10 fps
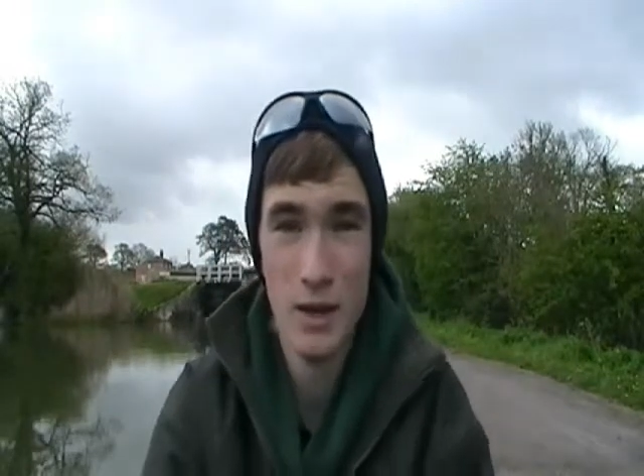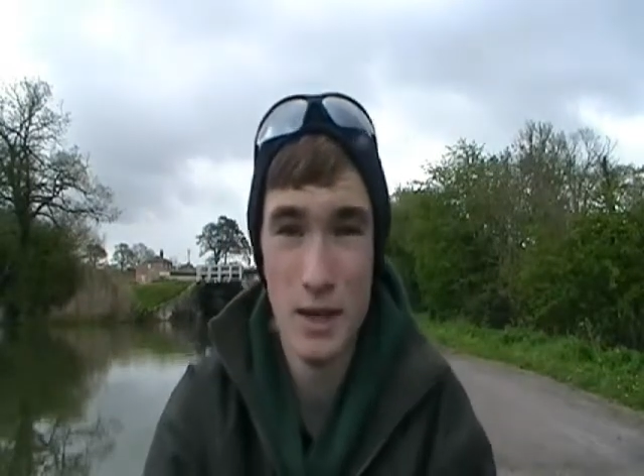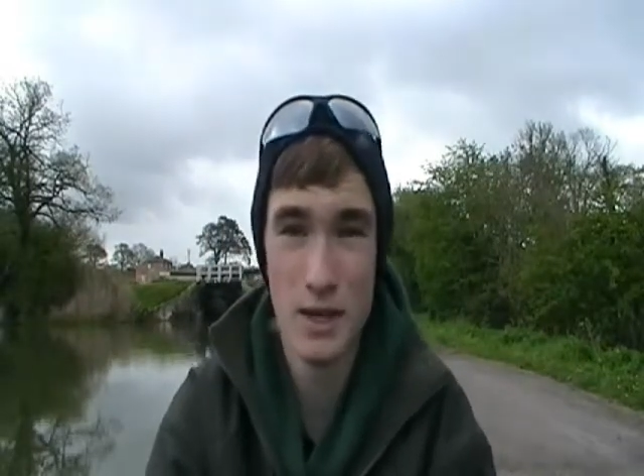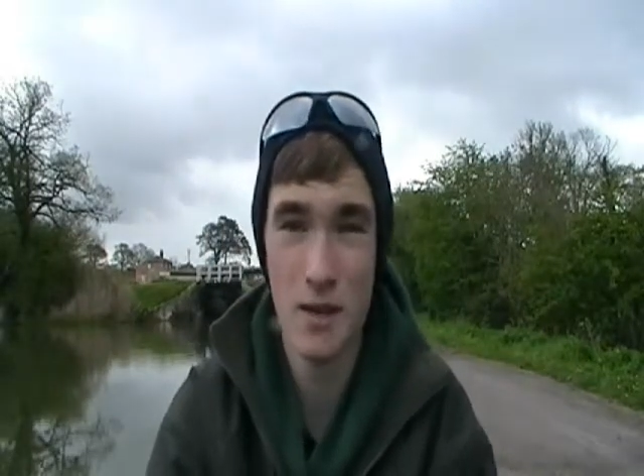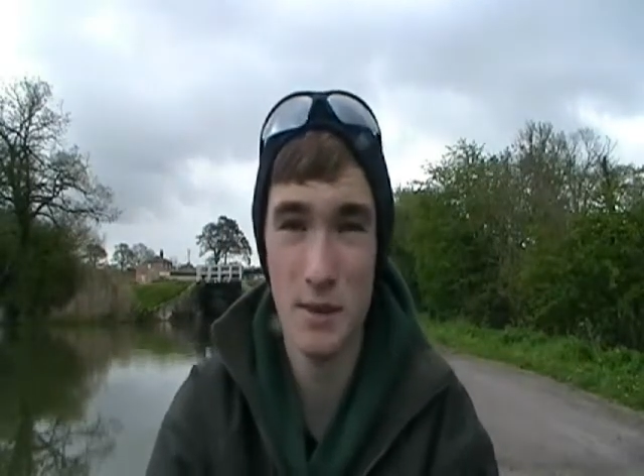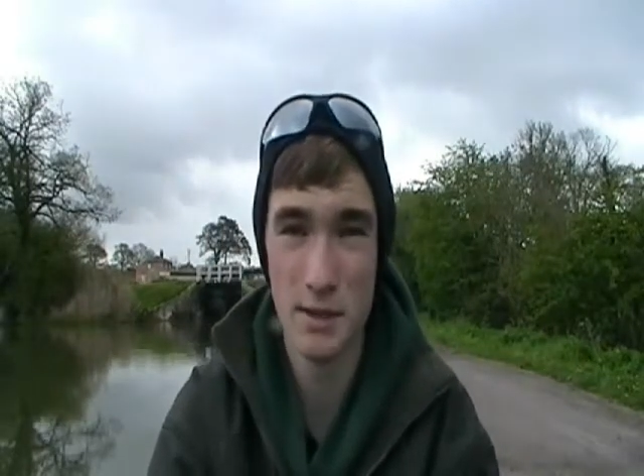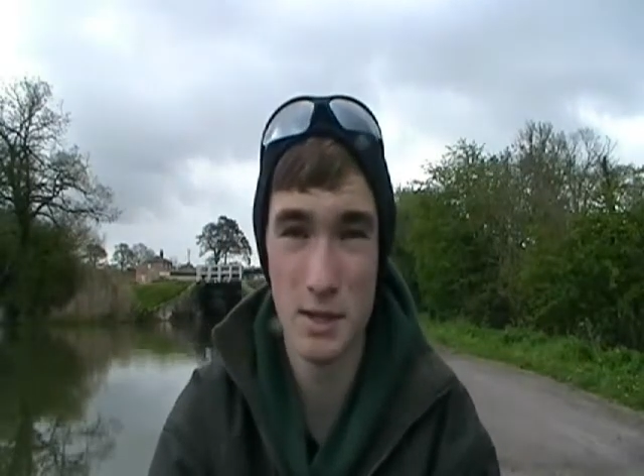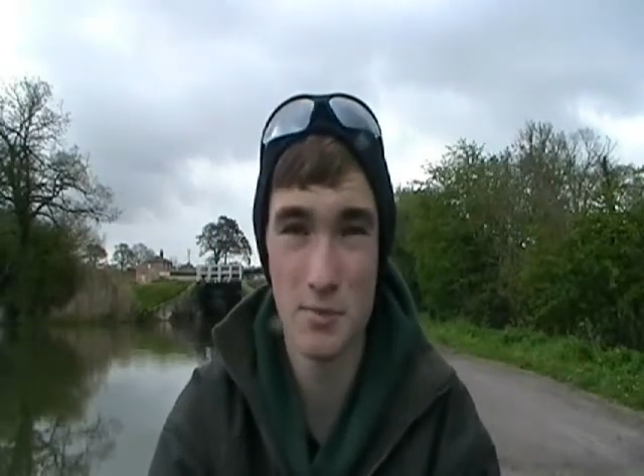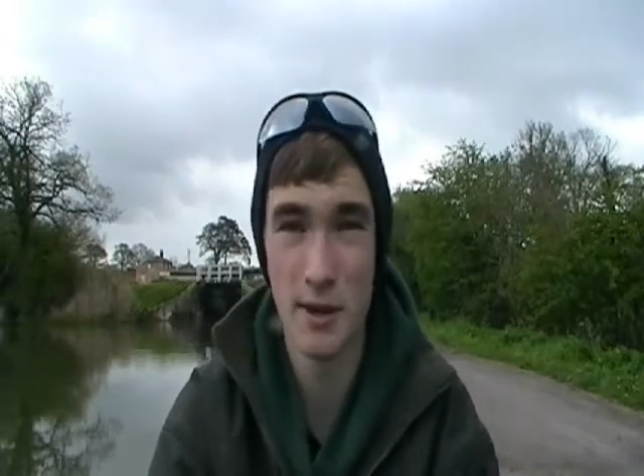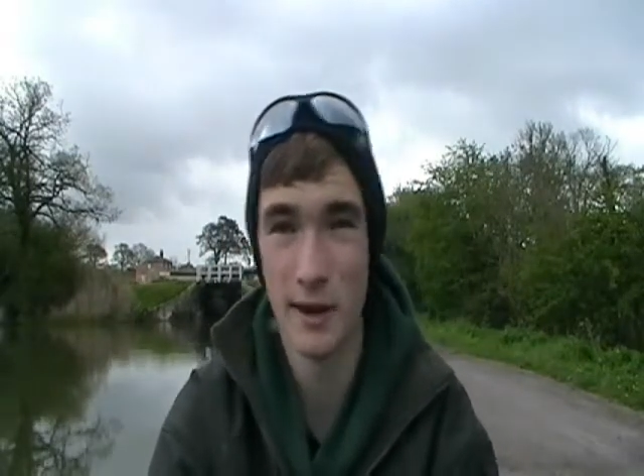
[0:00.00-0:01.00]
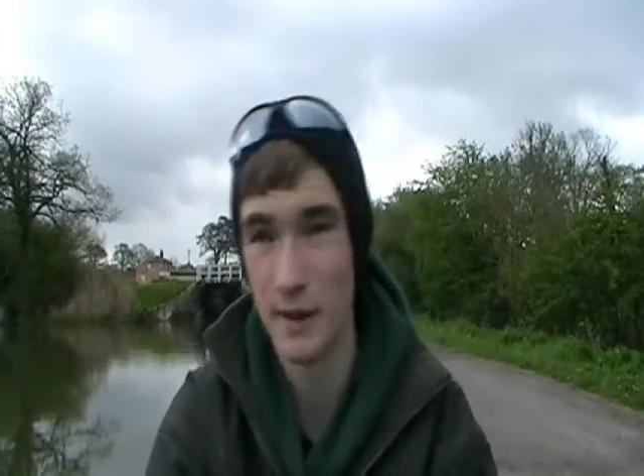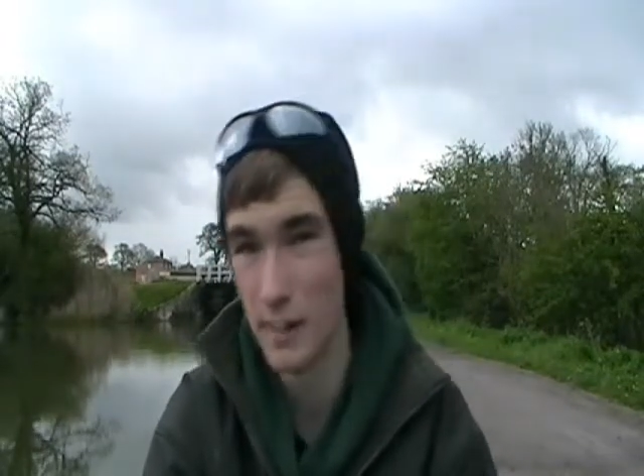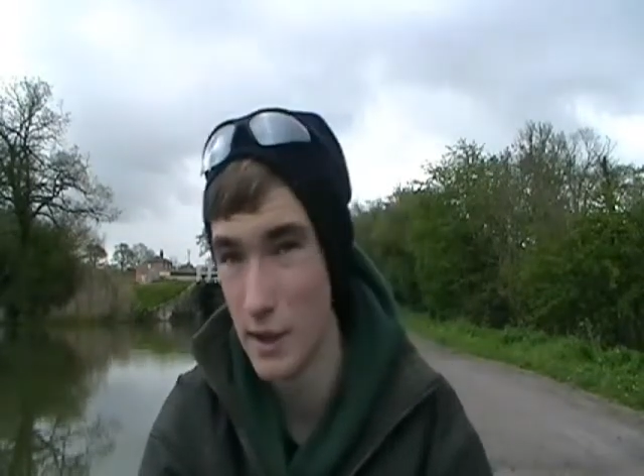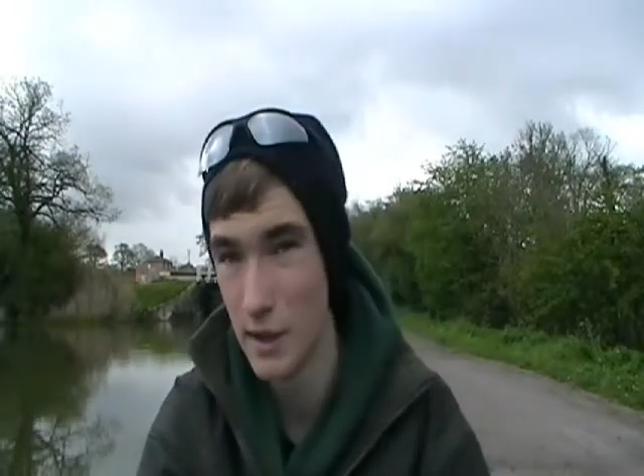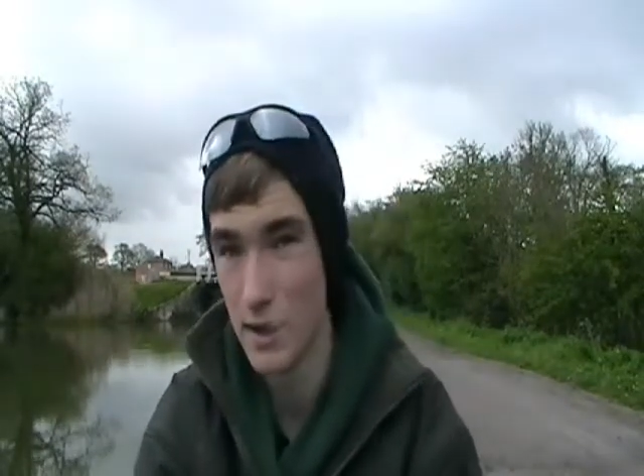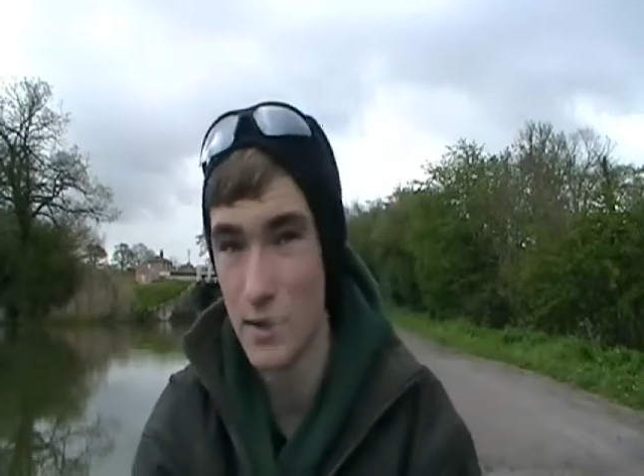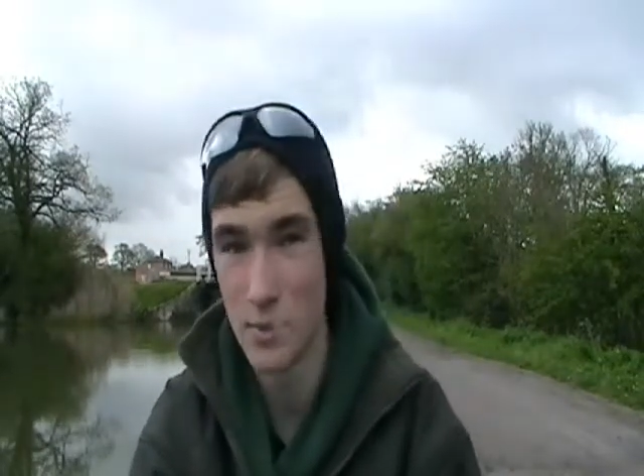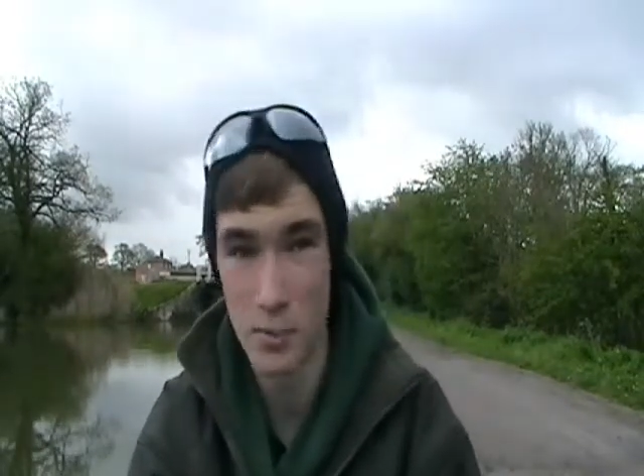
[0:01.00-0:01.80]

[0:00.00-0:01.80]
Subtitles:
It's coming into spring. By